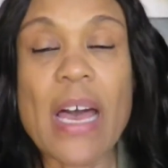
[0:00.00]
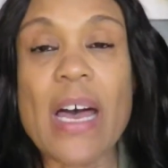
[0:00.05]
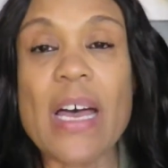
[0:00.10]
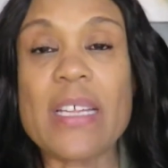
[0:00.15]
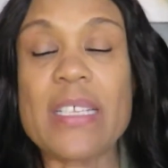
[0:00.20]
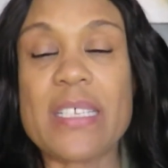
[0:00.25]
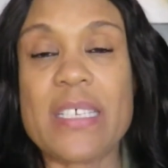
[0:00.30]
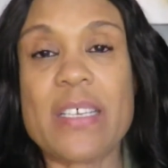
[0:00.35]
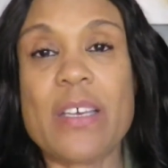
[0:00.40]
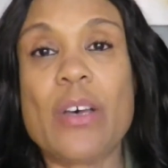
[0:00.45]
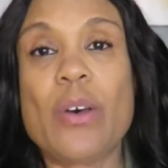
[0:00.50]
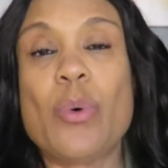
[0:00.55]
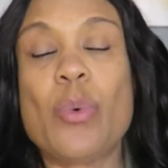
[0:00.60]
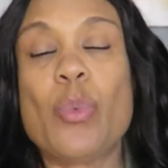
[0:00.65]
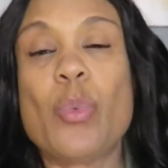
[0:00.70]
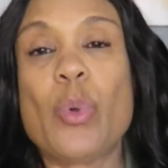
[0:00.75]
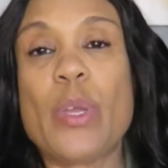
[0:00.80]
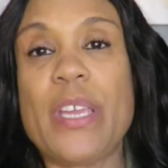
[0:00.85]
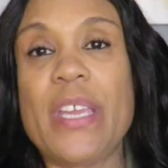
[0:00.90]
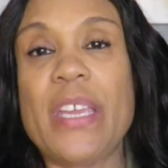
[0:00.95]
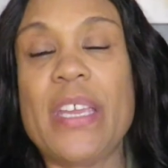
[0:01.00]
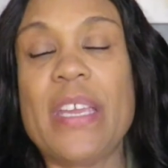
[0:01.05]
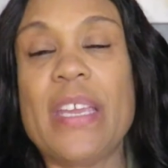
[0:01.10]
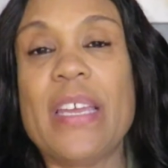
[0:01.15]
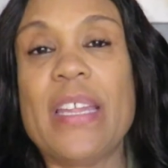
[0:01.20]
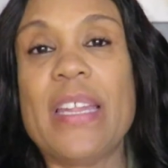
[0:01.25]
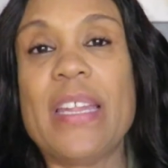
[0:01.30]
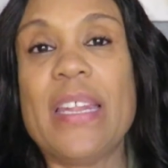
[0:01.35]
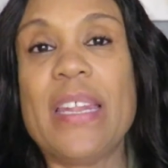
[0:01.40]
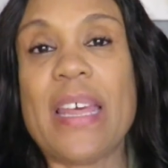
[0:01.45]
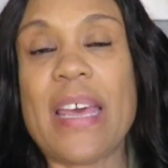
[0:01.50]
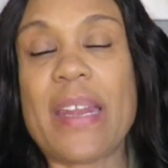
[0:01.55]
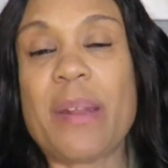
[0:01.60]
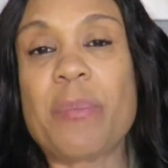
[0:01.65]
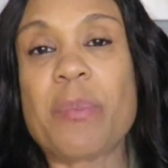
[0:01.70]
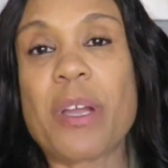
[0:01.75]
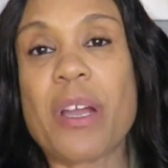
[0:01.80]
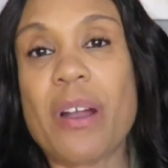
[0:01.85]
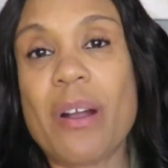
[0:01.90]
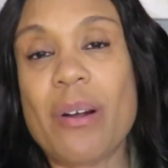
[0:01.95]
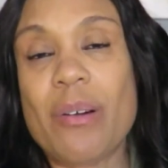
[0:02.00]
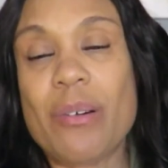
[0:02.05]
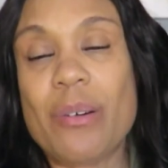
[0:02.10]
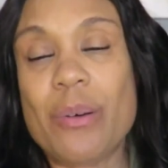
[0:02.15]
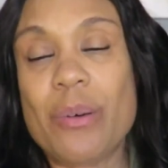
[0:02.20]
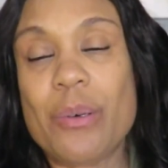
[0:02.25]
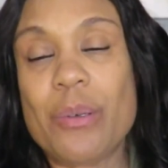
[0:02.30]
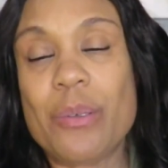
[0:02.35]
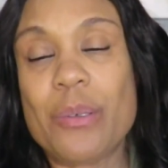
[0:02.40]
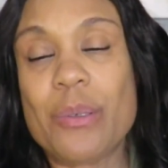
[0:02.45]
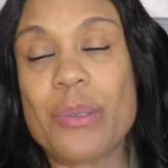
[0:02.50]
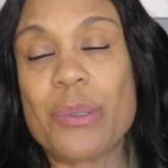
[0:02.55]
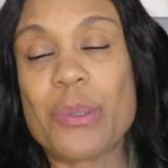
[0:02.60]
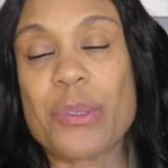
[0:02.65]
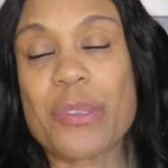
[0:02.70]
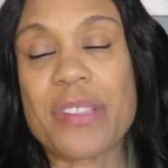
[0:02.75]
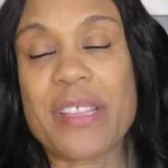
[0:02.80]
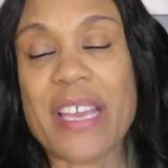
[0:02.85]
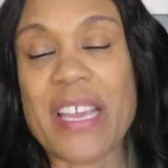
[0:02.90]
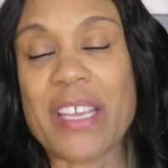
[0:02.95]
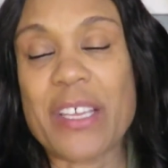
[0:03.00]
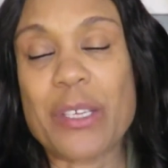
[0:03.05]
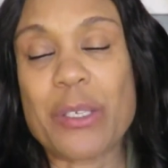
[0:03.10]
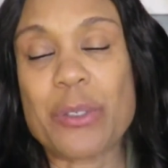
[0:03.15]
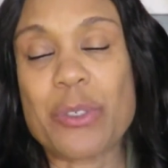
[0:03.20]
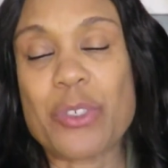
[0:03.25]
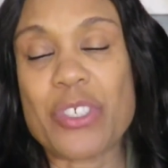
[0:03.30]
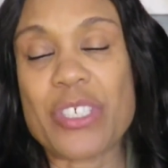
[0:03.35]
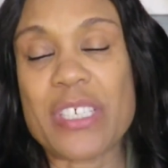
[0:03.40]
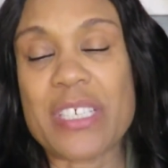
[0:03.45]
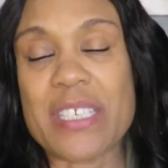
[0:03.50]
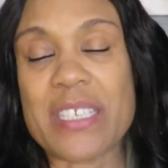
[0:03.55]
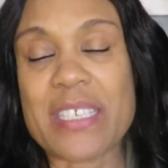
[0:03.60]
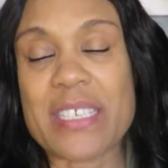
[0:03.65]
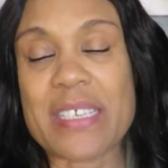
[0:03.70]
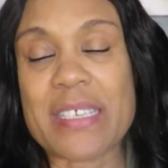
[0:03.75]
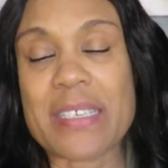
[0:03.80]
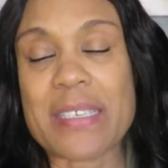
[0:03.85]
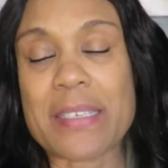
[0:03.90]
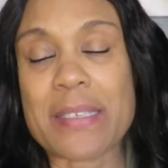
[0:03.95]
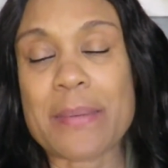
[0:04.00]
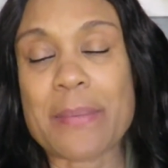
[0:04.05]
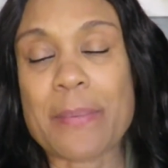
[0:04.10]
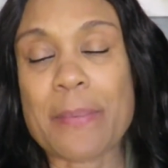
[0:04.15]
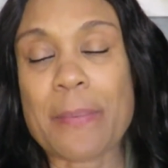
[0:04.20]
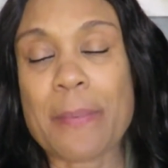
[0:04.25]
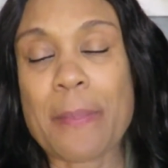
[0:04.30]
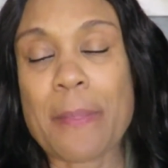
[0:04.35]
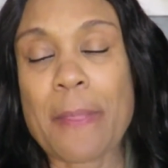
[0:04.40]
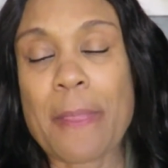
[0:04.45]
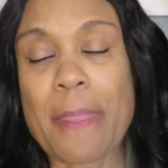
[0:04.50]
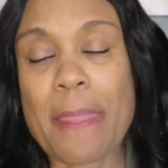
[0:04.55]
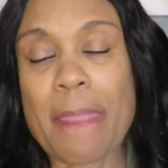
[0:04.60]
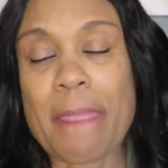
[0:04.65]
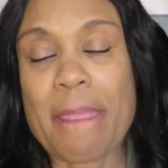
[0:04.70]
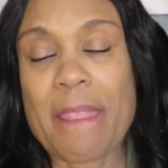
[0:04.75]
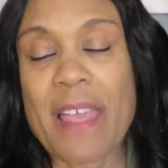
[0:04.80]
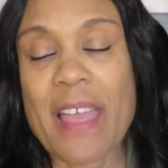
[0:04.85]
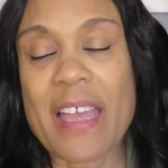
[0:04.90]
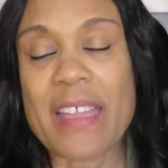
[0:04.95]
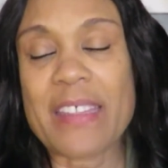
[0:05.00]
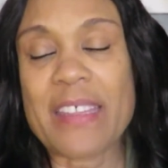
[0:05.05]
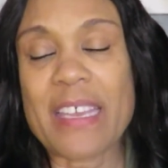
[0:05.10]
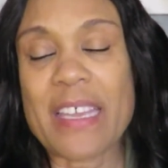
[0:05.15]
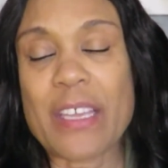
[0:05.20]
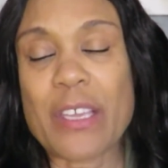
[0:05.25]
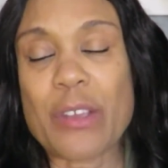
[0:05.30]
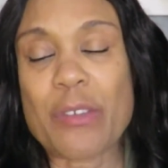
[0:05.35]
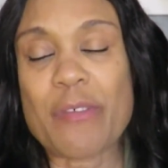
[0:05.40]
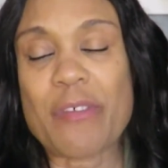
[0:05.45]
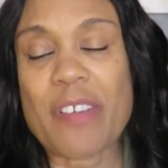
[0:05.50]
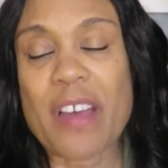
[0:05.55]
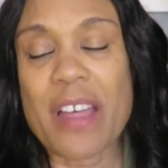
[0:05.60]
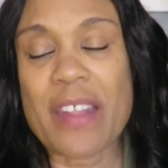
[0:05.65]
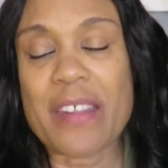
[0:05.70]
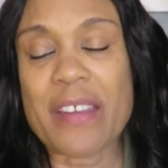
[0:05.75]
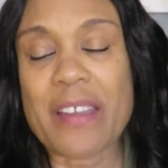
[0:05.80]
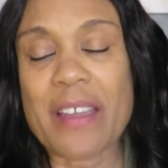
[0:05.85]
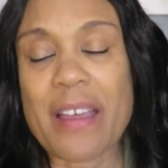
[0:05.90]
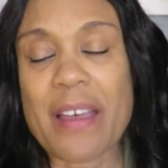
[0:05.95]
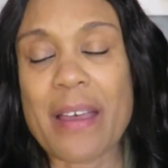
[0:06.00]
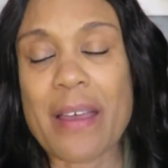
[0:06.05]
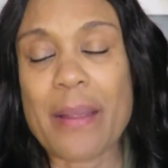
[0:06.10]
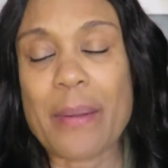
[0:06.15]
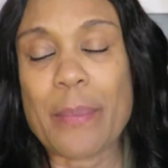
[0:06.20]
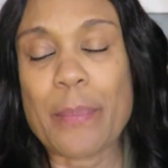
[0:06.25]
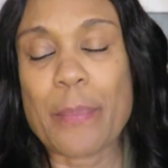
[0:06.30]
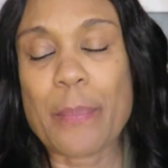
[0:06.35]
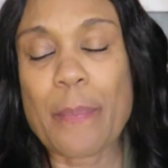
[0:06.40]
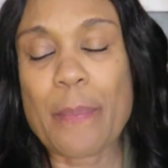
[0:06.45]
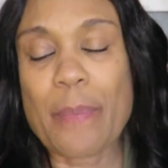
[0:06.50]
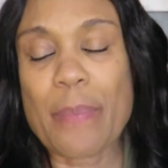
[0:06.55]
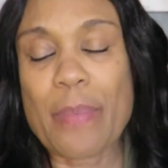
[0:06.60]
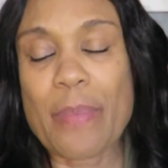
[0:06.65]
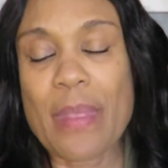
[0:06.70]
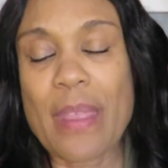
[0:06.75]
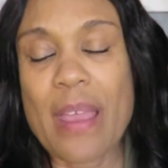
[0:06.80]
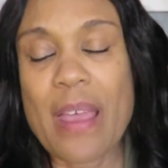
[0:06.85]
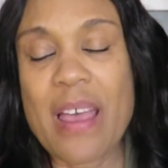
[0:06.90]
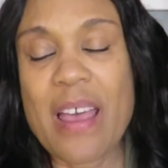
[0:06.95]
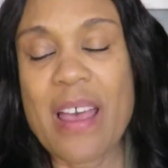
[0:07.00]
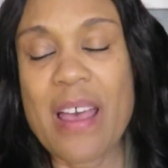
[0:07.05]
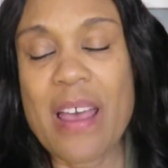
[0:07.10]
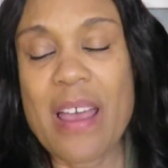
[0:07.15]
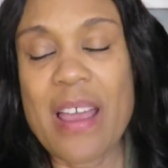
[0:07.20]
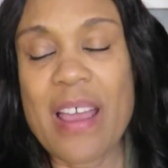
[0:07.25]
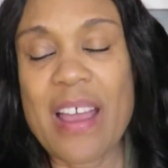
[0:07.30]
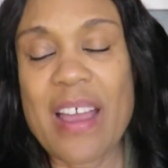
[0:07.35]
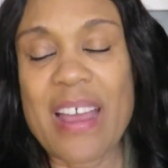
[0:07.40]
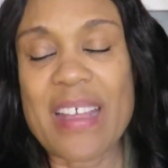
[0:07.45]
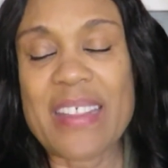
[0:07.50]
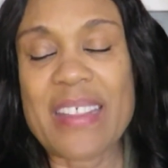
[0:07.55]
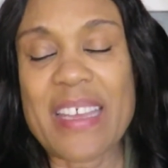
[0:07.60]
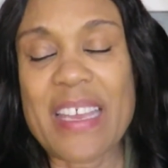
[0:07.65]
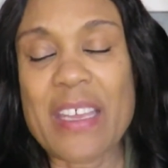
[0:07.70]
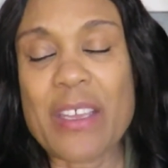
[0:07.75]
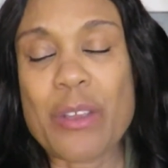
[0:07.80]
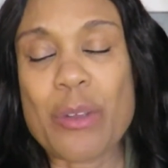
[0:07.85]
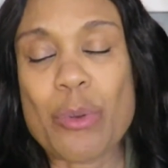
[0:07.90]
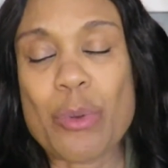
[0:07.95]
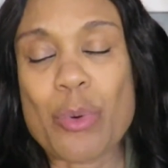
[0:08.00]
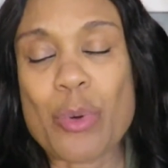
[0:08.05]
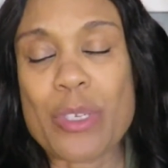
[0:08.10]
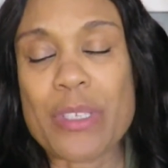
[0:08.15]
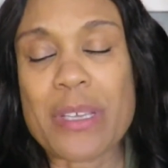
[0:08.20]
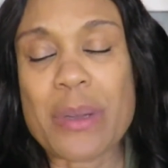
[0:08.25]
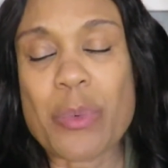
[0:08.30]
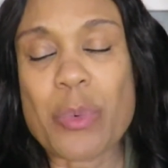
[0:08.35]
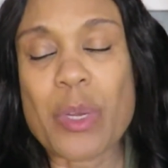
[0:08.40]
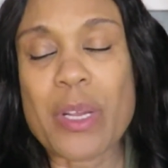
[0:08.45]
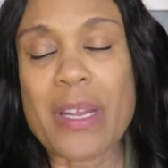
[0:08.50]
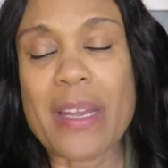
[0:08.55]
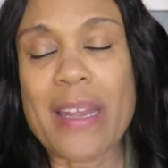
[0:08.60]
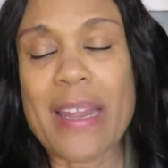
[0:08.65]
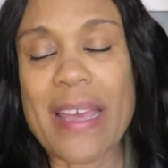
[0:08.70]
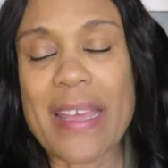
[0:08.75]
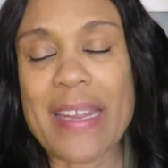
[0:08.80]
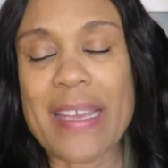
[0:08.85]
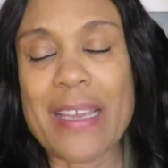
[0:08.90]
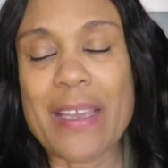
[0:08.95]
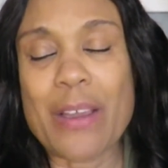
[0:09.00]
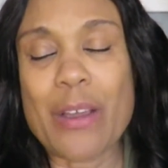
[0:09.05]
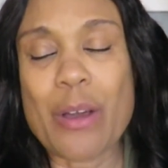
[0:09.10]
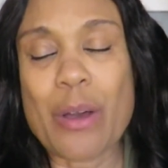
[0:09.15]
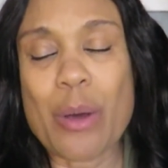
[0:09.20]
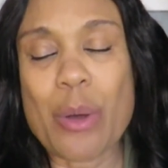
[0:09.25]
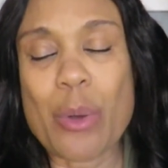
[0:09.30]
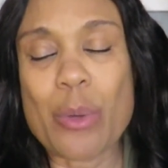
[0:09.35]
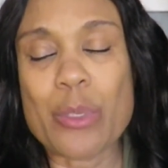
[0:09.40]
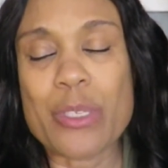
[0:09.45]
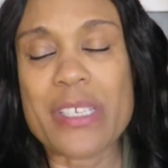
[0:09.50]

until we let him go. Oh, thank you, Jesus. I thank you, Father God. I thank you, Lord, that we're letting go